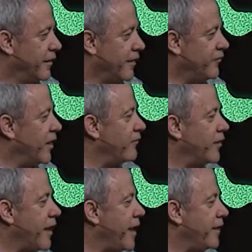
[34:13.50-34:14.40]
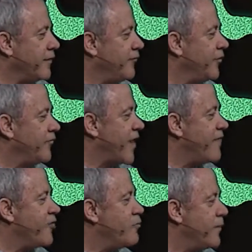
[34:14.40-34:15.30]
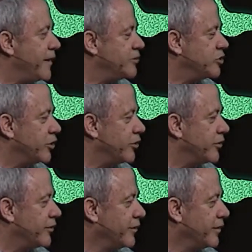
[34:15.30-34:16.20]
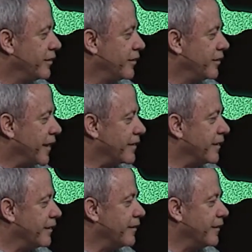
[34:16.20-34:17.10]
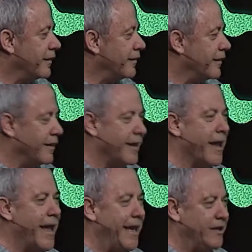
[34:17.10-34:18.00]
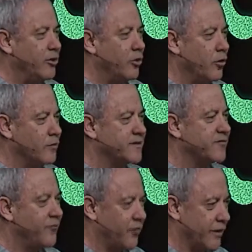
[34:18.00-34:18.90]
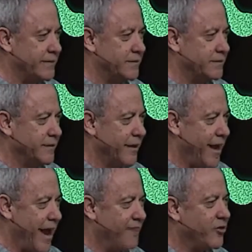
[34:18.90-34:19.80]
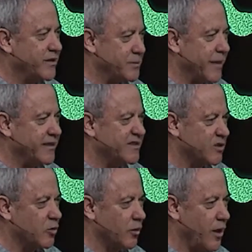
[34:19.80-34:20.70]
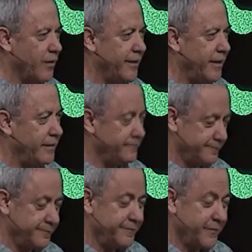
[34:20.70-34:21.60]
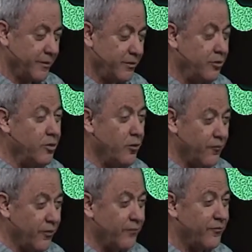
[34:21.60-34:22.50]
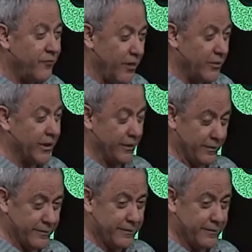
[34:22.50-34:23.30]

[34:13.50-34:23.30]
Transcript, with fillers: If you ever, hey, if you've ever measured like a, a, a eight year old's foot after he's been in school all day, you know foot funky.